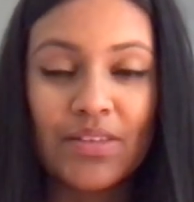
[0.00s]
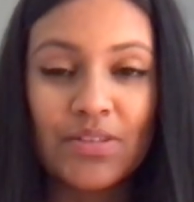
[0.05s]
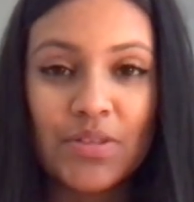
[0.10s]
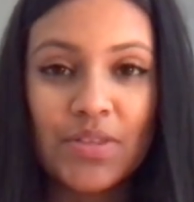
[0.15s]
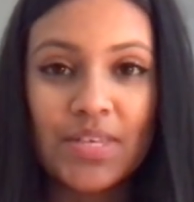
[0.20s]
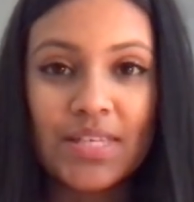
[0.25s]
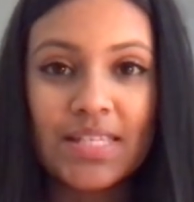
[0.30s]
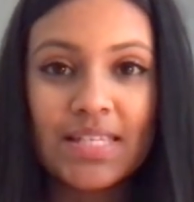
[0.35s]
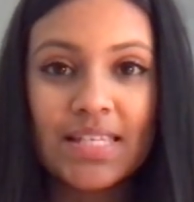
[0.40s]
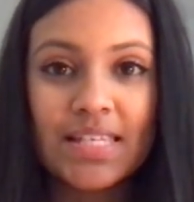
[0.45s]
So
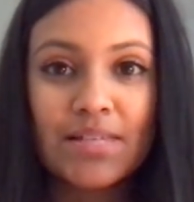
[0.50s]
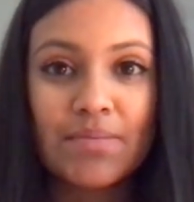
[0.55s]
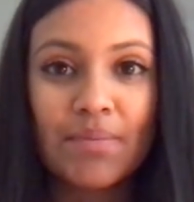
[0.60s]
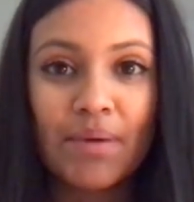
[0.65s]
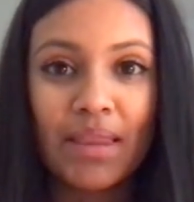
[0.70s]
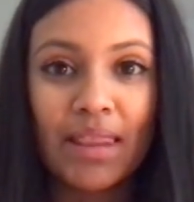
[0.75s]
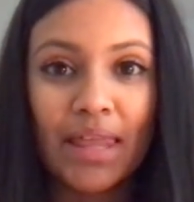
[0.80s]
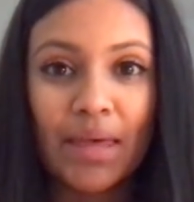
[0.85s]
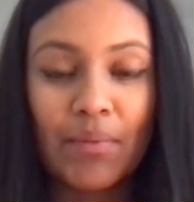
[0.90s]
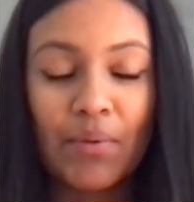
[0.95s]
this is my
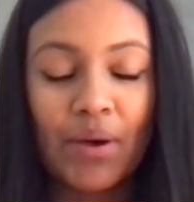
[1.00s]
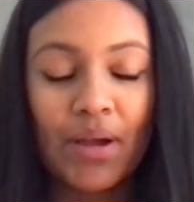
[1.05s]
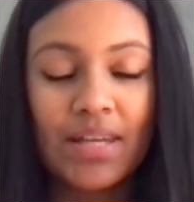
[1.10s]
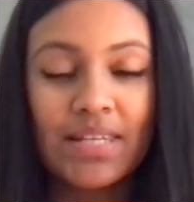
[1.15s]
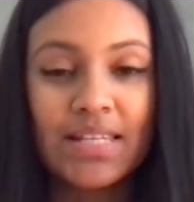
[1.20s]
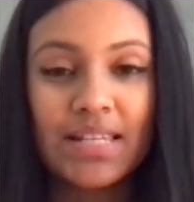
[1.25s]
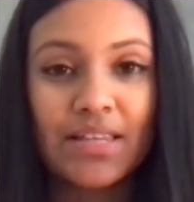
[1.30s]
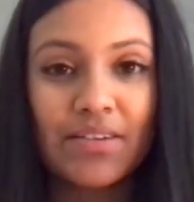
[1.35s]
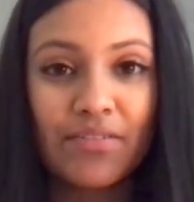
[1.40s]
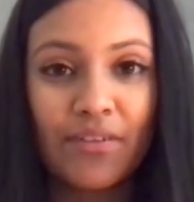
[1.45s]
labor and
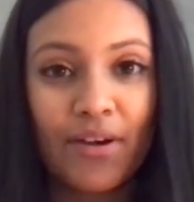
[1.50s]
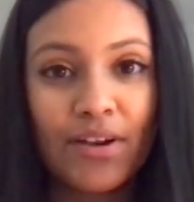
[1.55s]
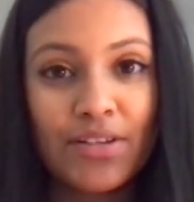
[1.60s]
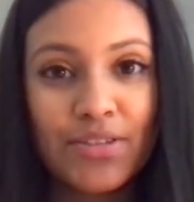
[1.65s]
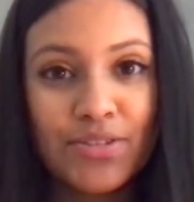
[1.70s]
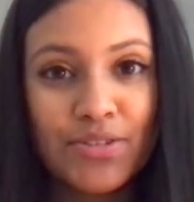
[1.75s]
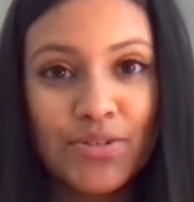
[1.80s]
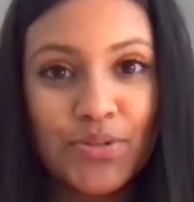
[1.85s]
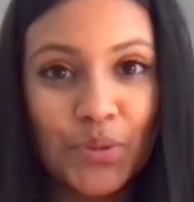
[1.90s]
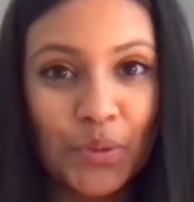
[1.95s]
delivery
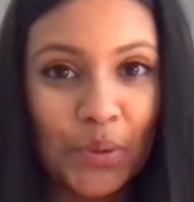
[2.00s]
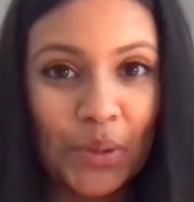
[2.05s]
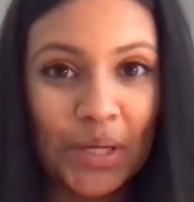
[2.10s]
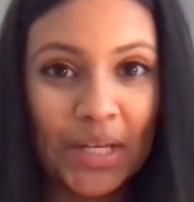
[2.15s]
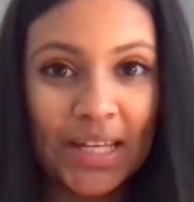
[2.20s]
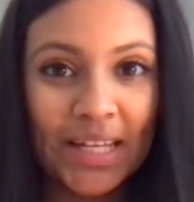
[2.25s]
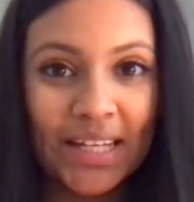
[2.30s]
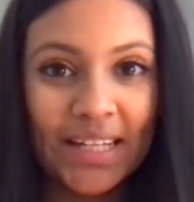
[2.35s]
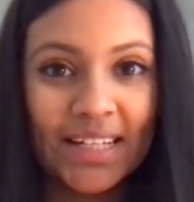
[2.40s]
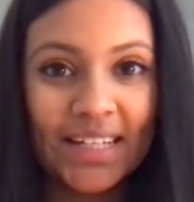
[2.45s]

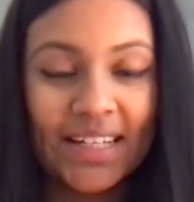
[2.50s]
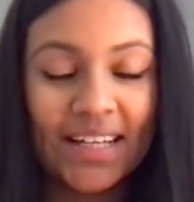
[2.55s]
story.